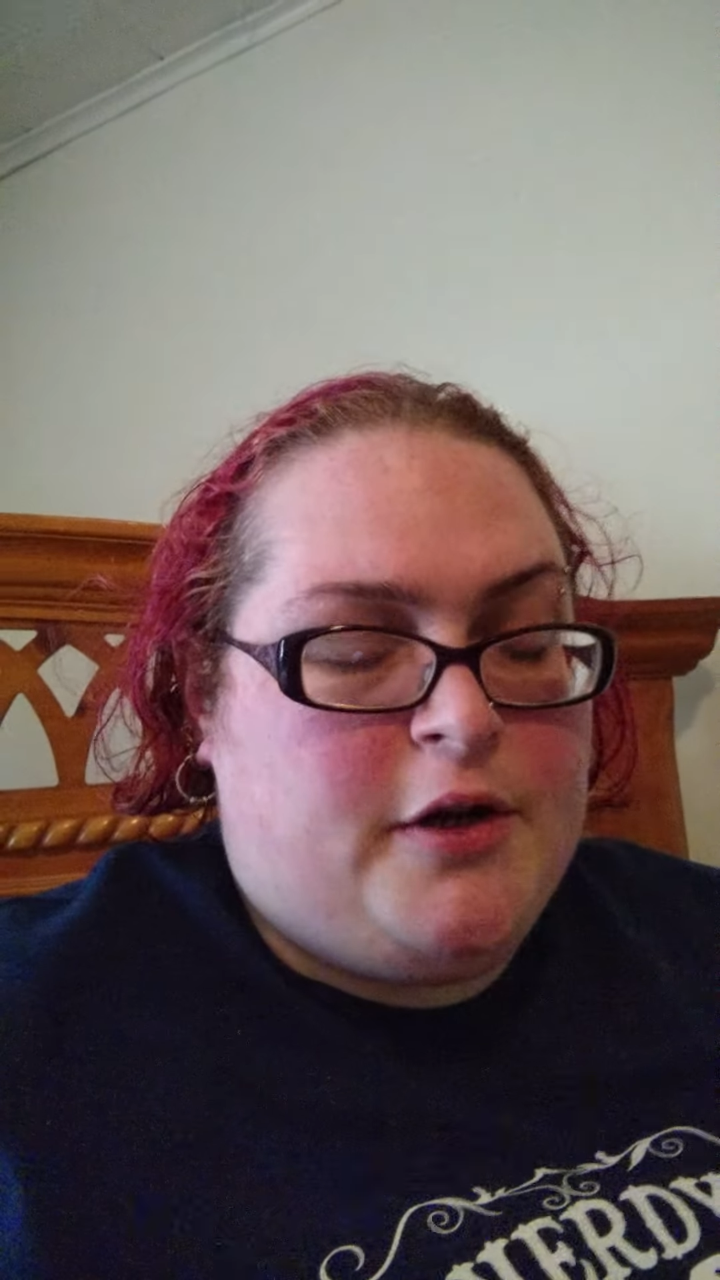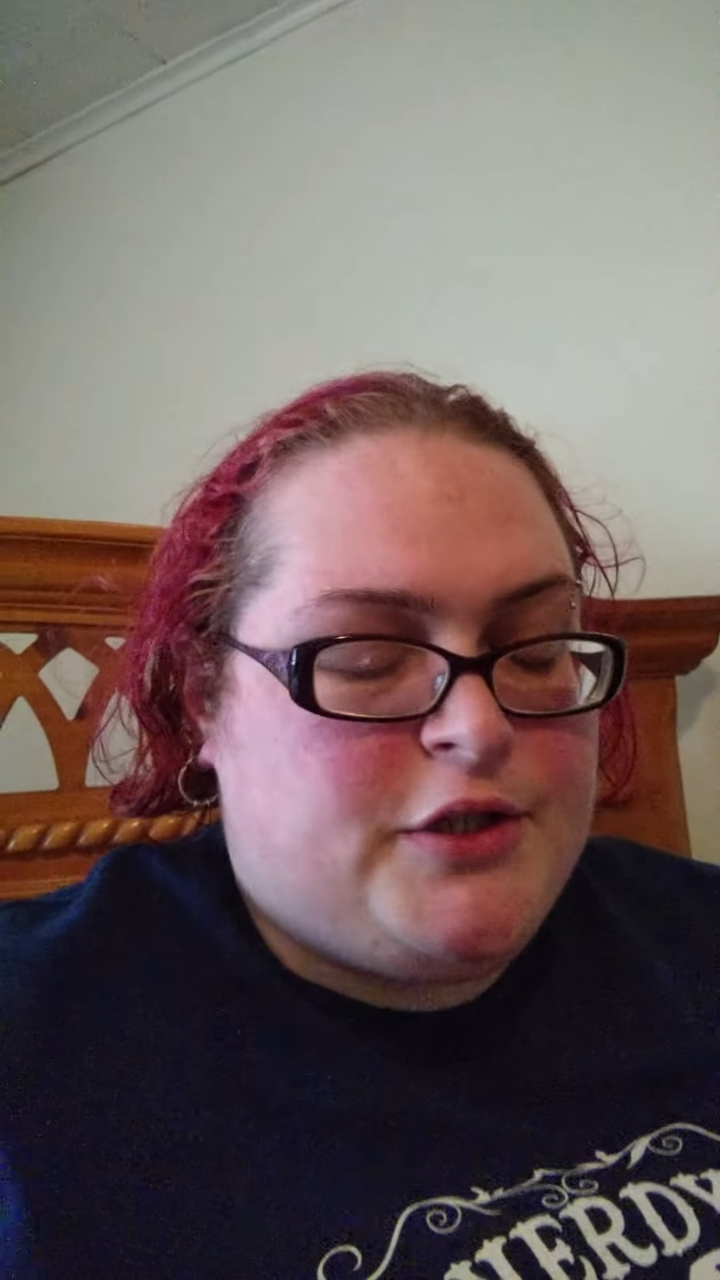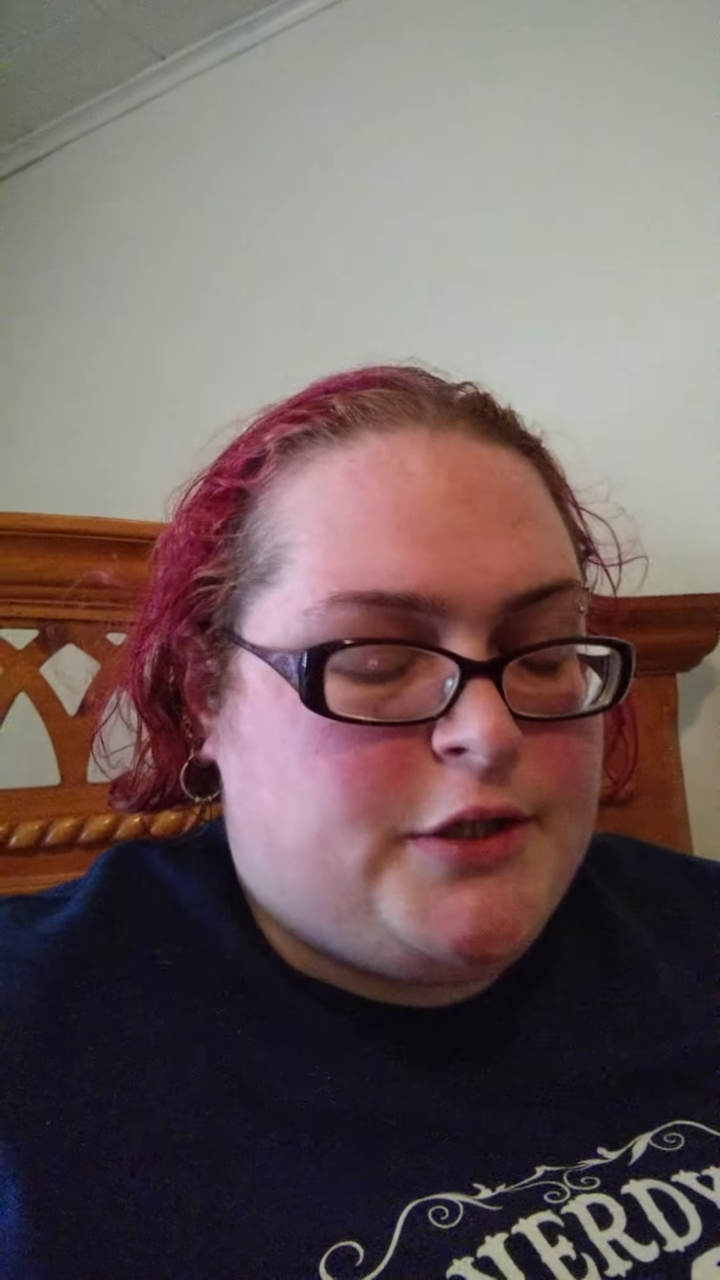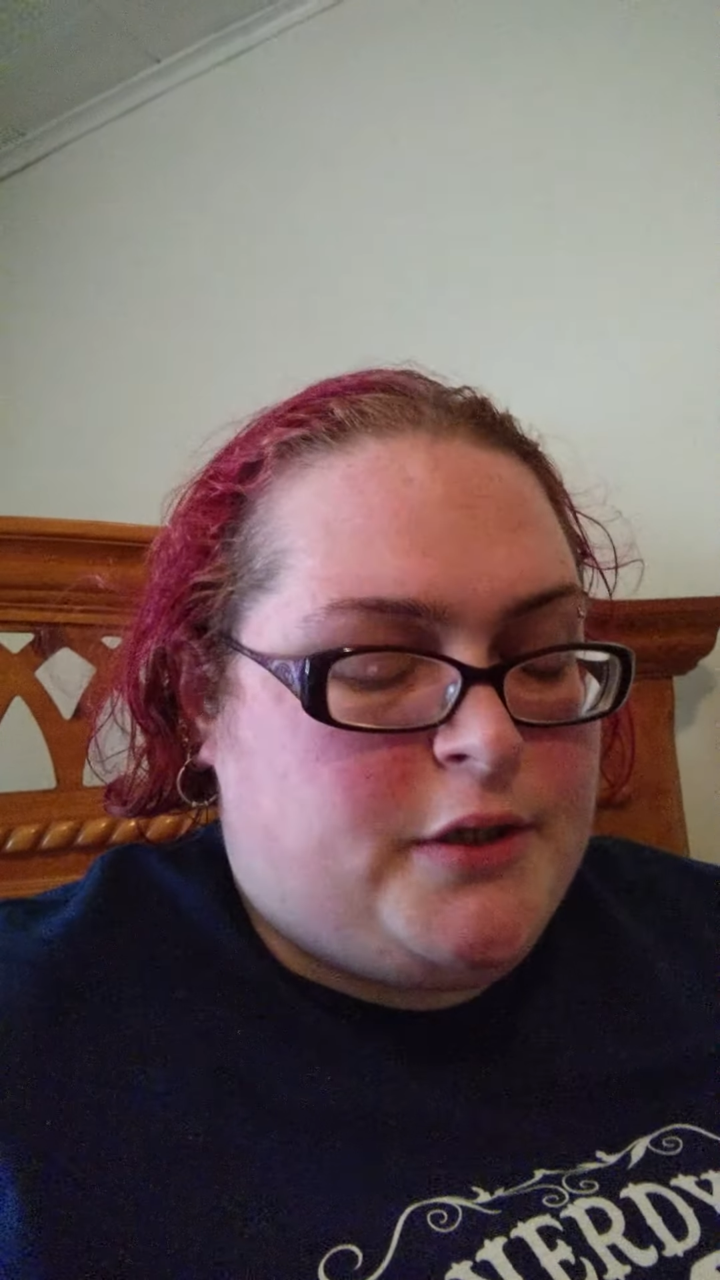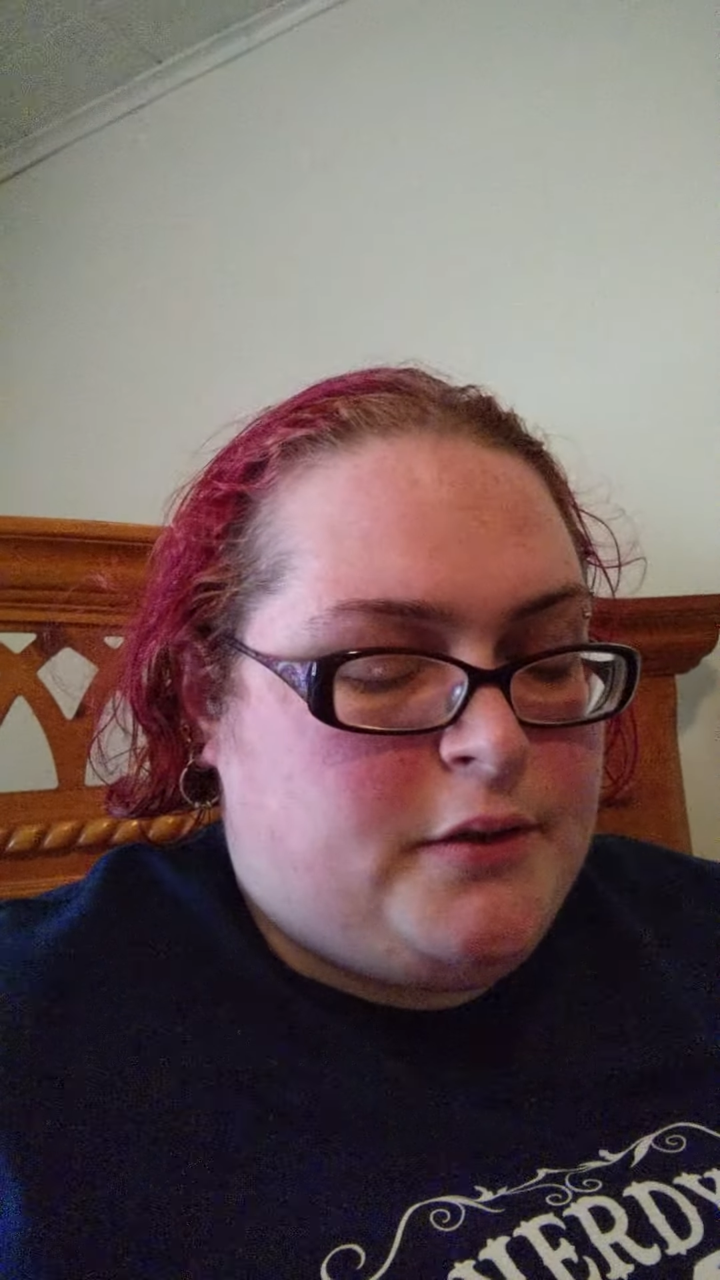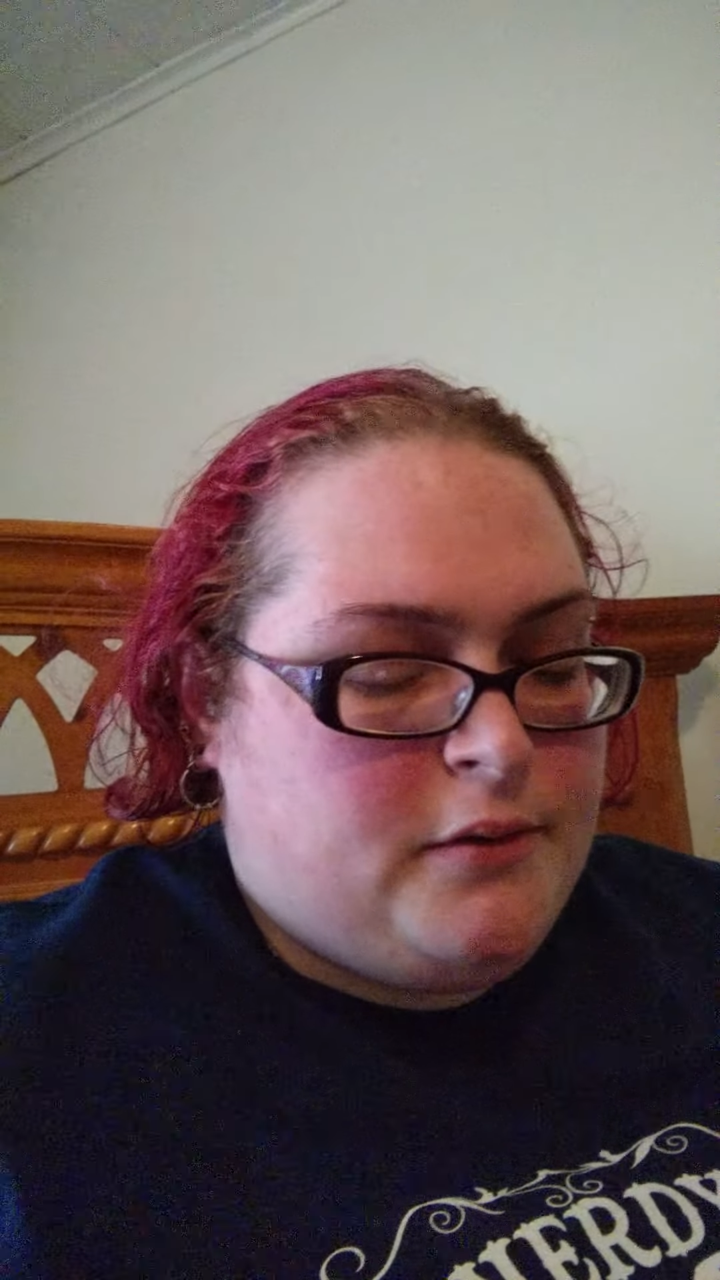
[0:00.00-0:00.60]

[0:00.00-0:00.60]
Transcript: condition.